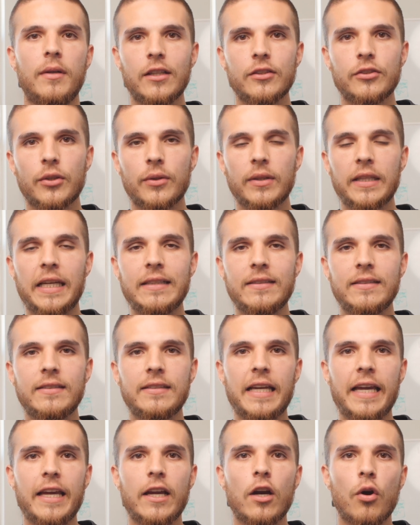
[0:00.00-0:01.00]
So let's
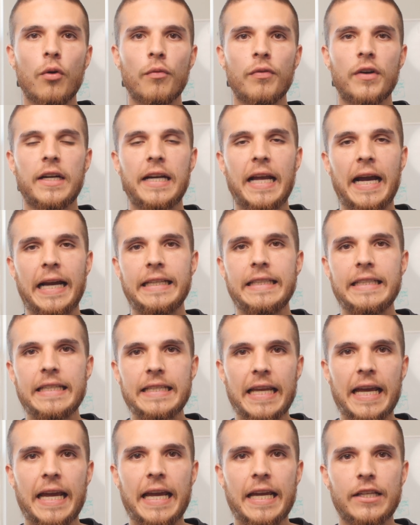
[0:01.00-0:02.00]
say over 90
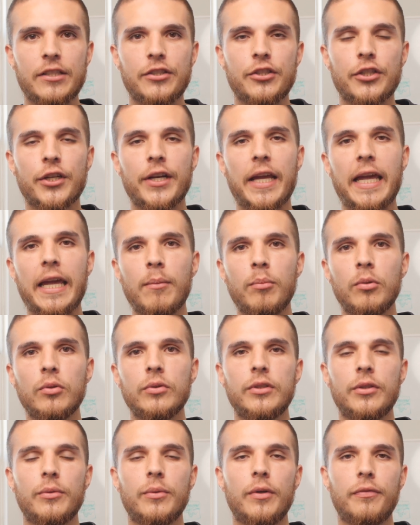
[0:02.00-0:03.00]
days, you're able
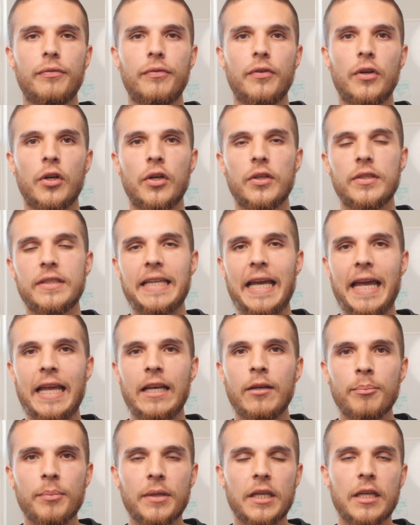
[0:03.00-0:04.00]
to refer
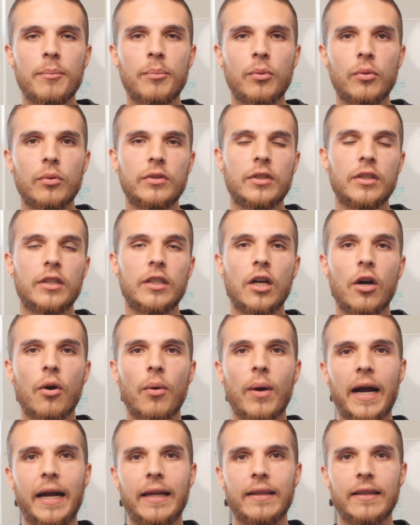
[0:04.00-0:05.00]
10 people to Go
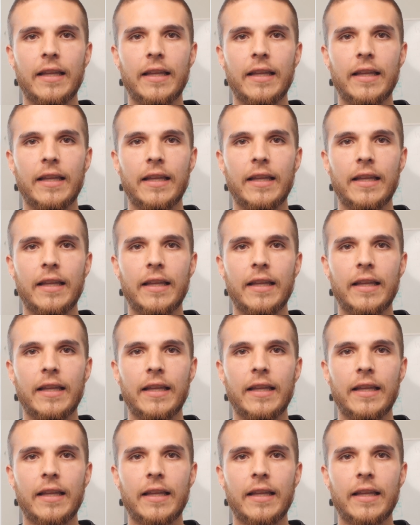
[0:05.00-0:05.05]
High